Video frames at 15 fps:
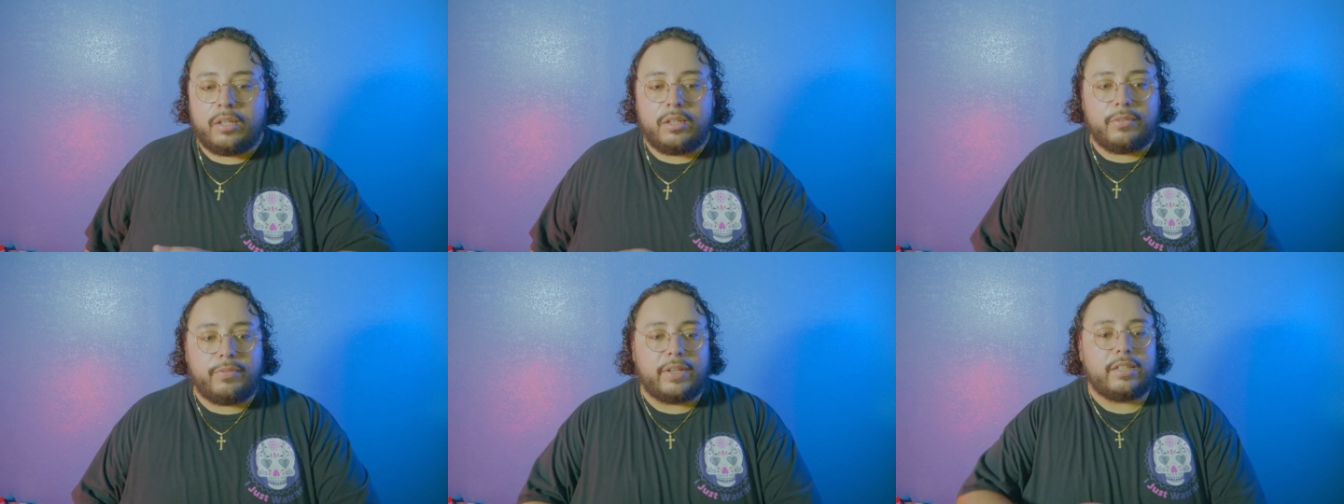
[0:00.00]

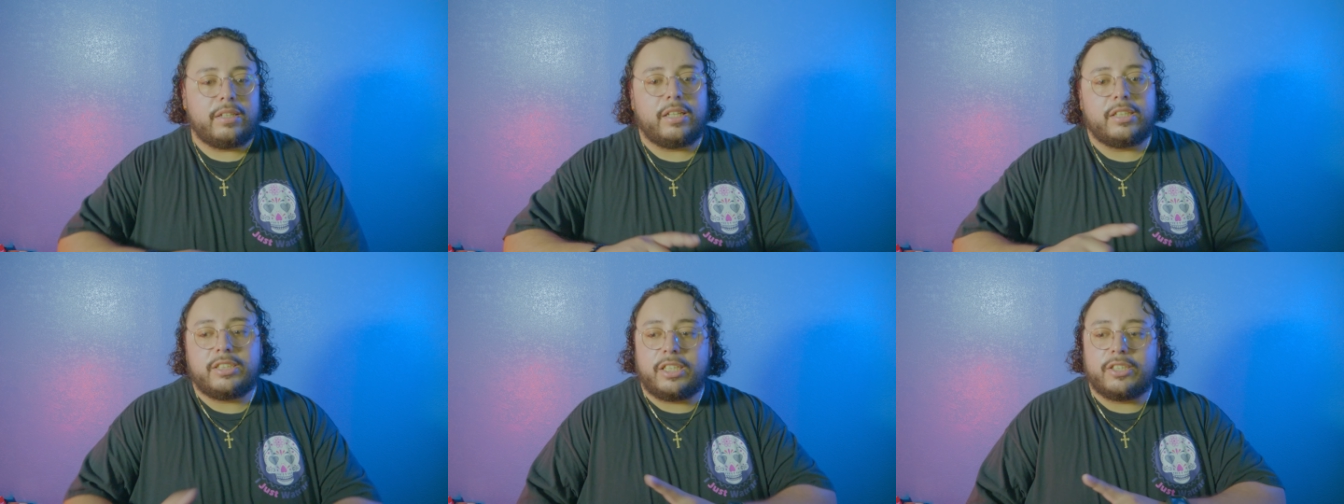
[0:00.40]
the fact that
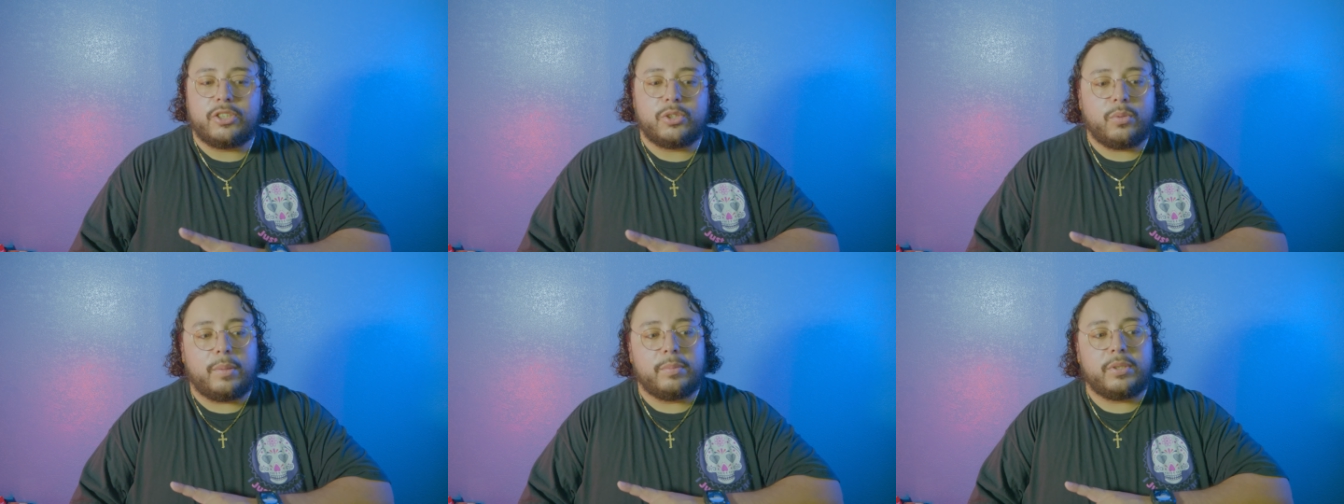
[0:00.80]
they gender
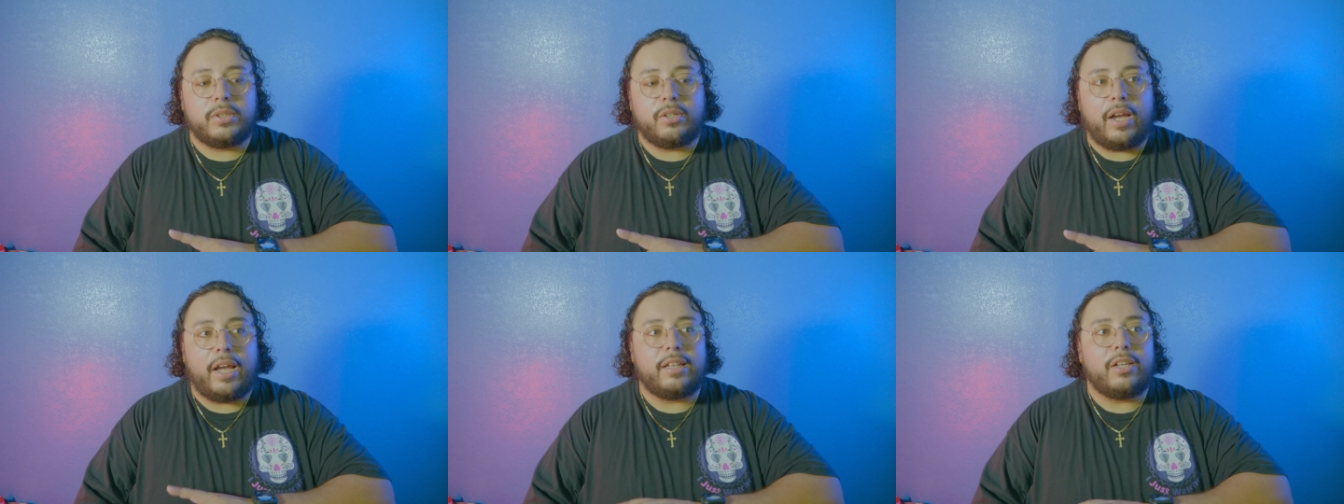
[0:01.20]
swapped
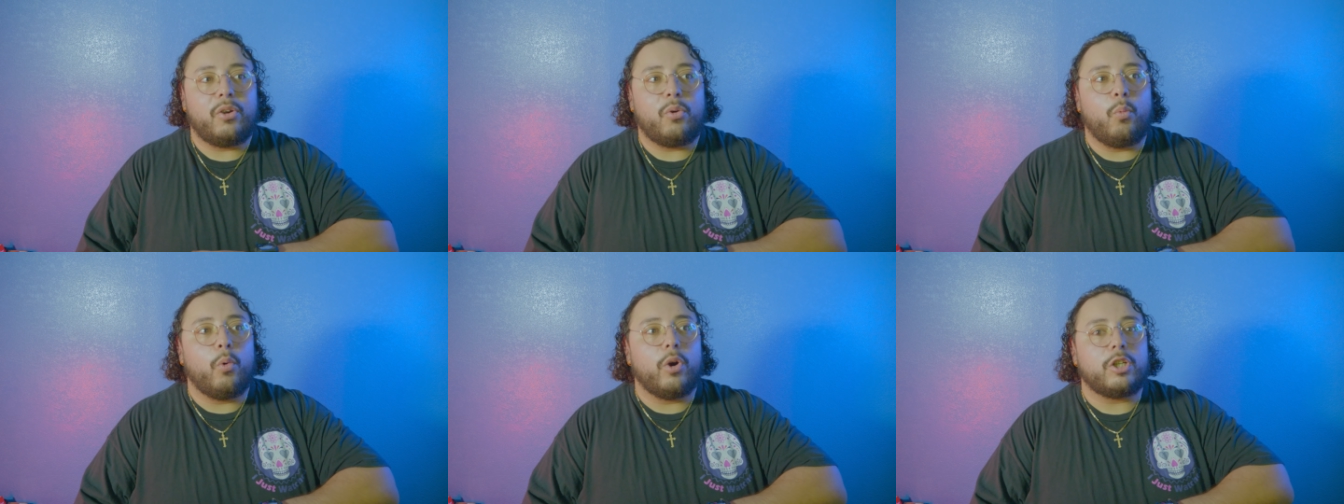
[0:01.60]
her, I
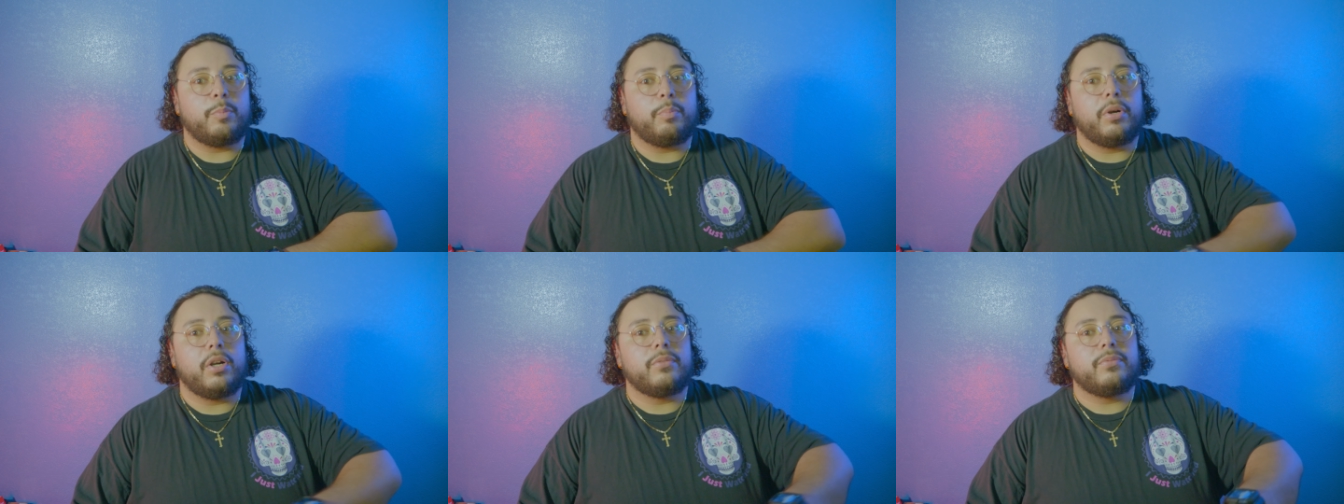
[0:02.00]
think
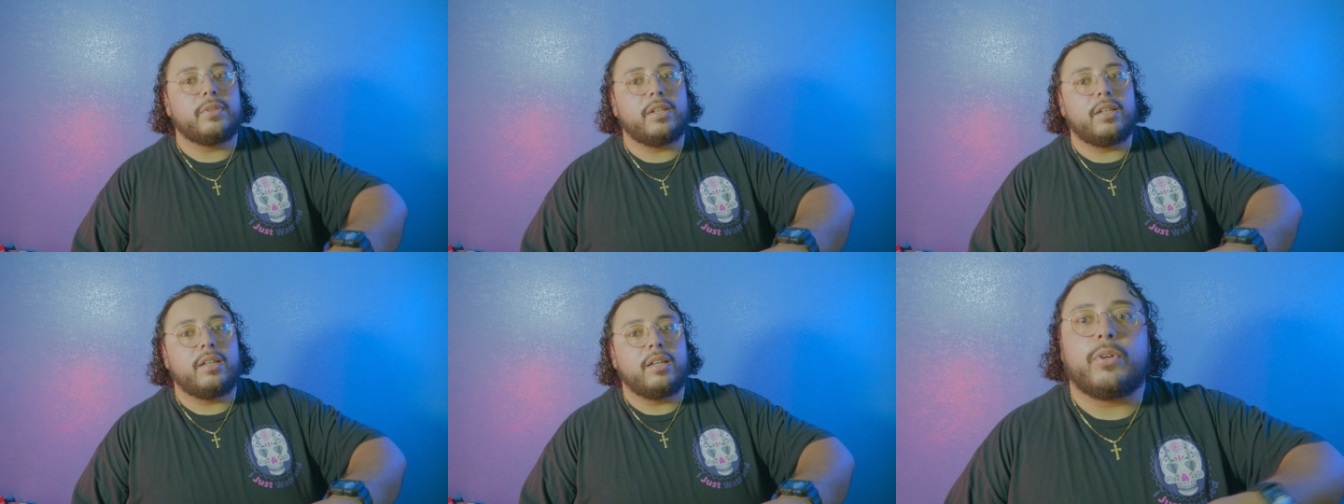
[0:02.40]
worked
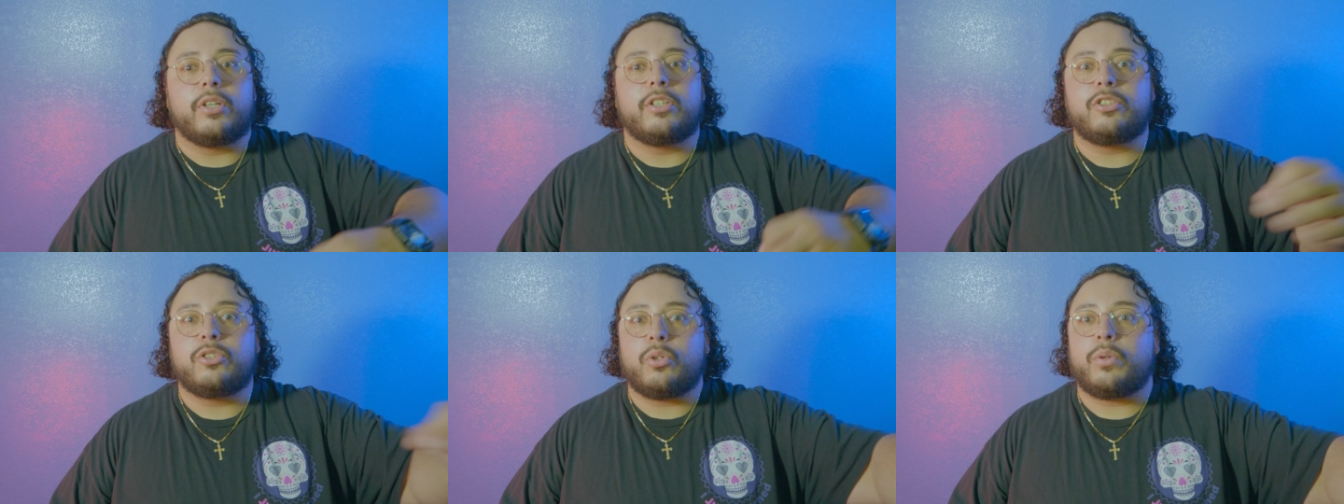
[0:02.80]
perfectly for
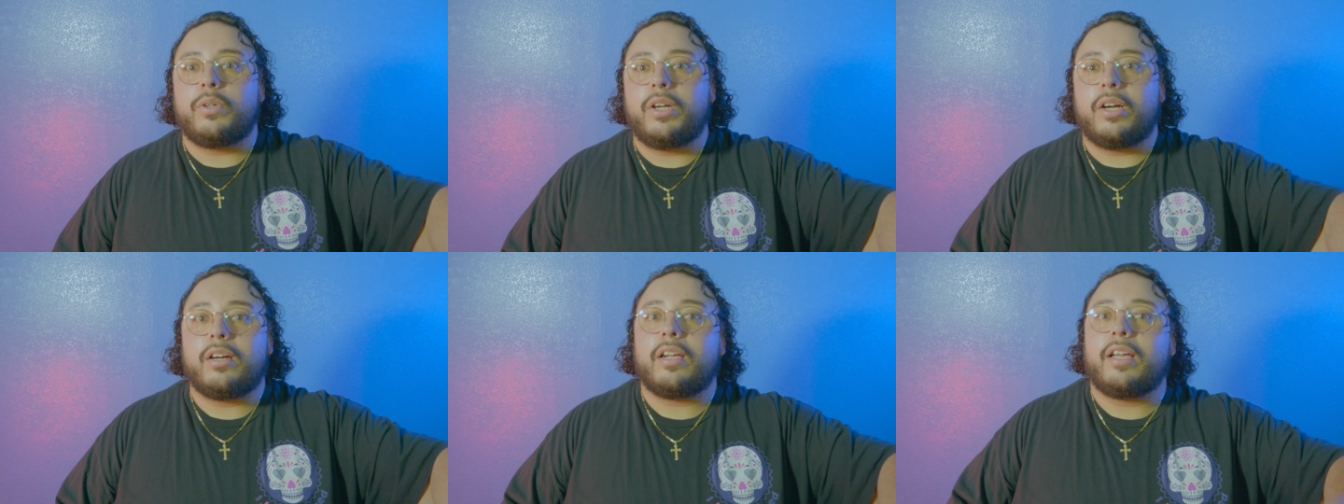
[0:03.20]
her
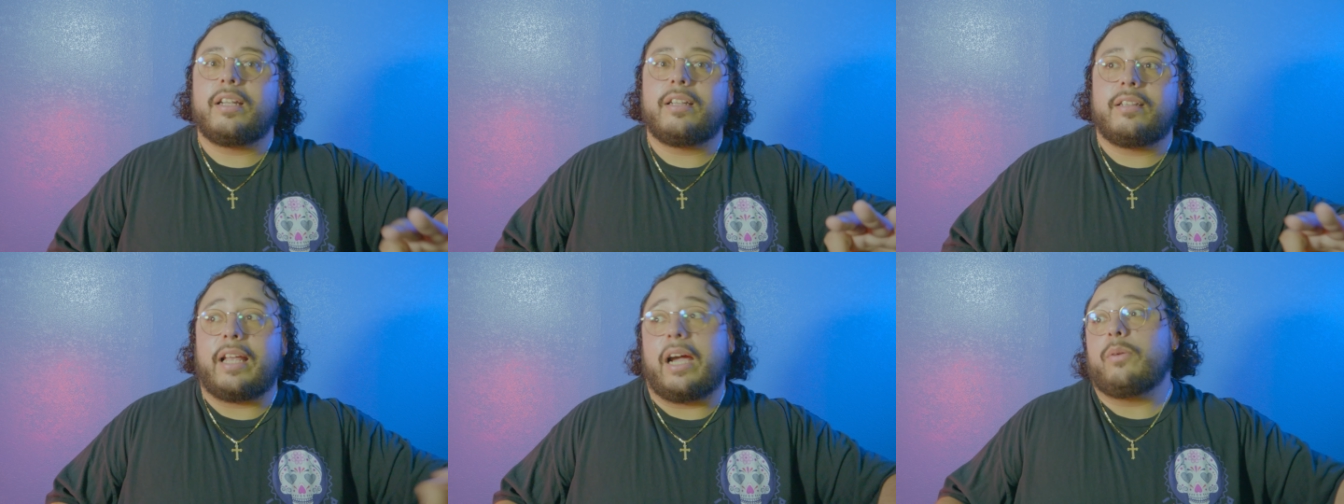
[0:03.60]
story arc,
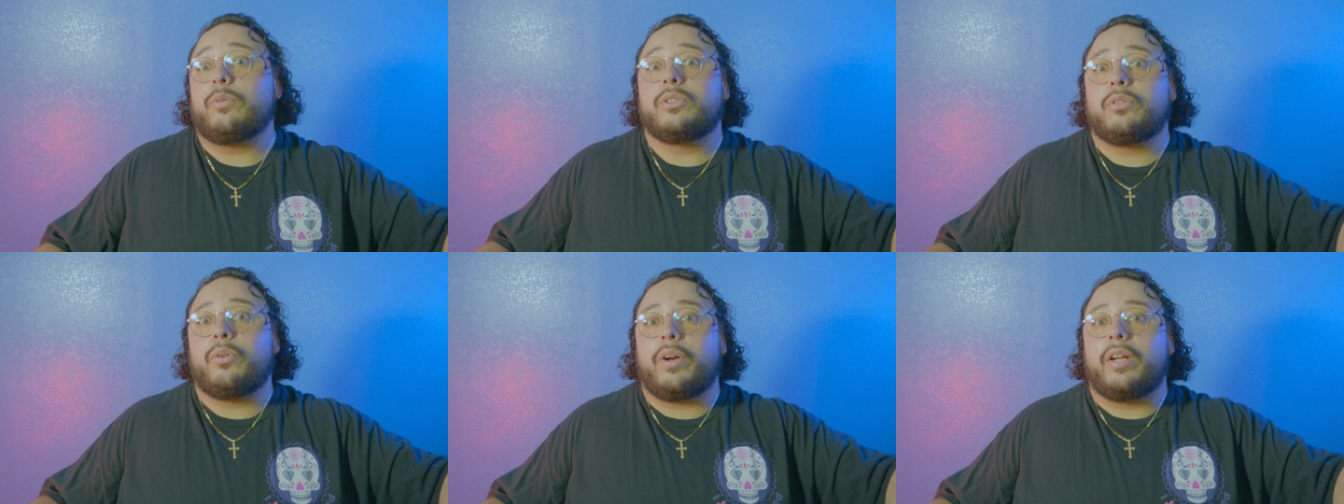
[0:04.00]
and that
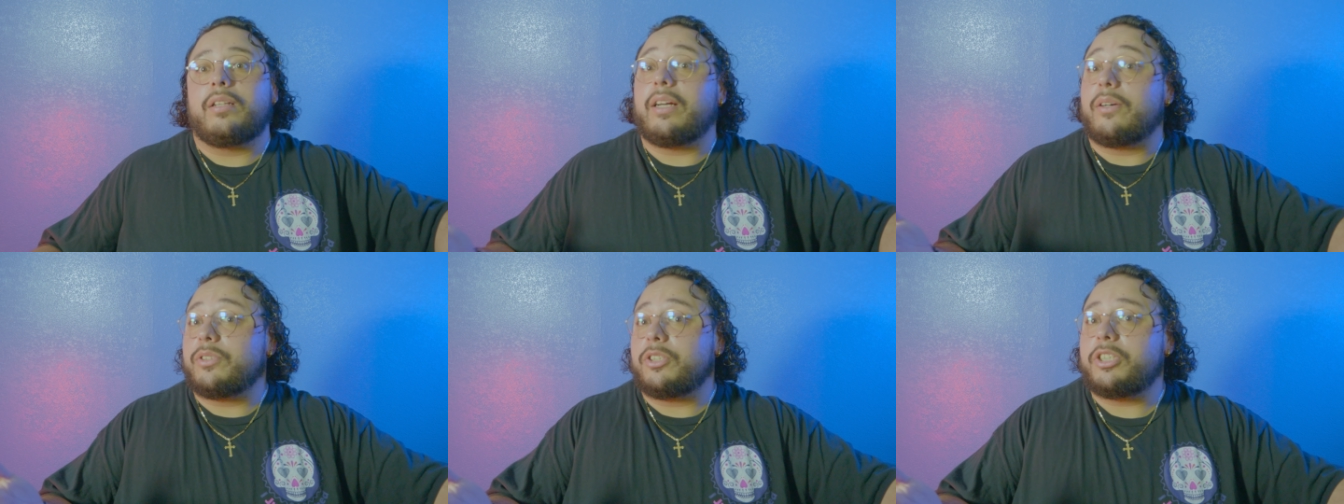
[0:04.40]
was great.
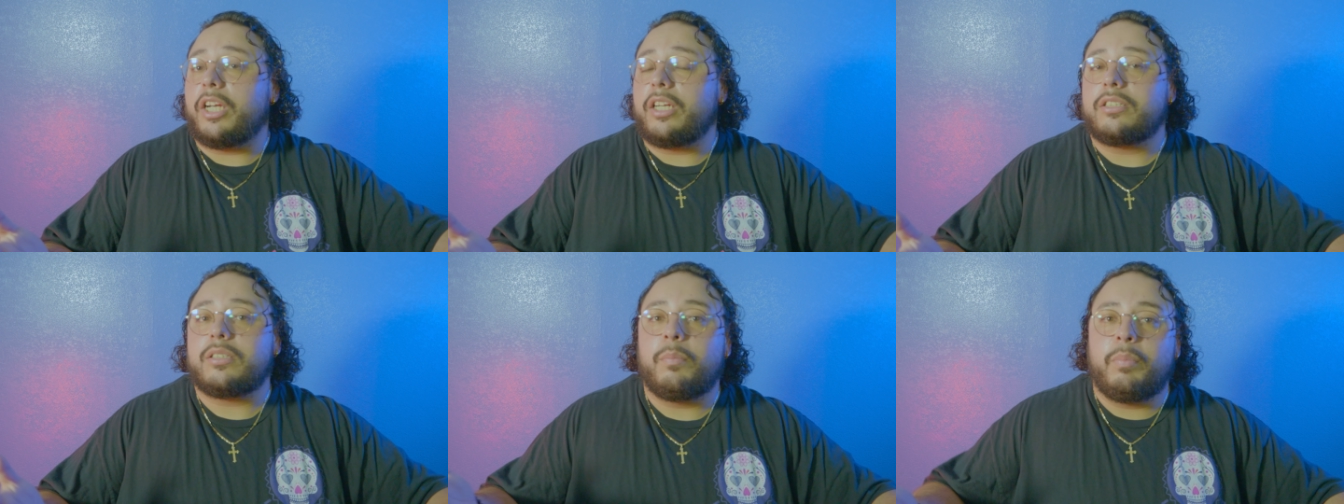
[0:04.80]
That was a
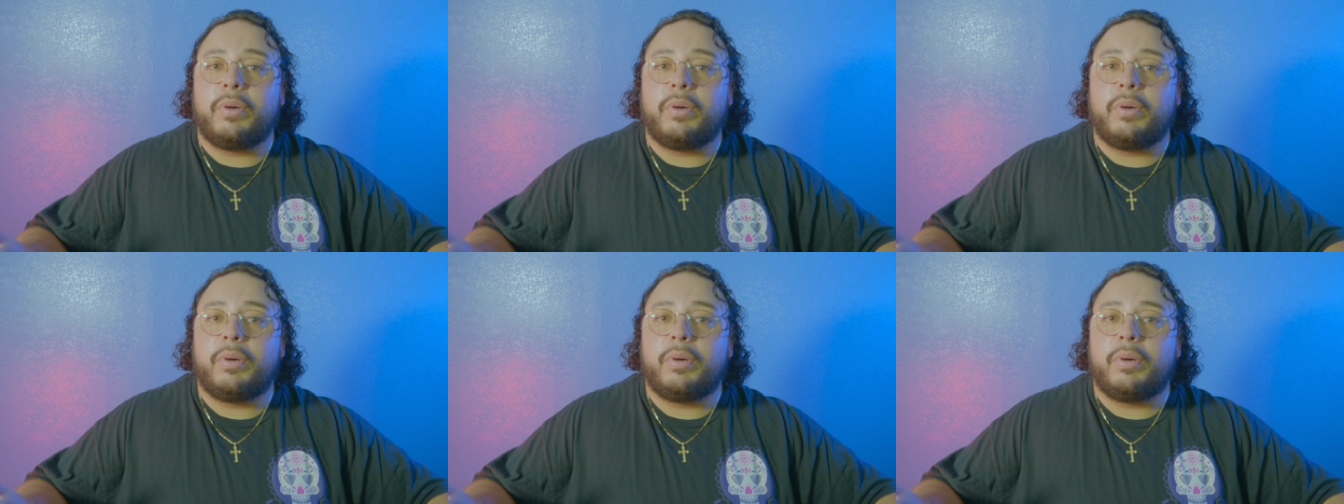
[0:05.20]
change.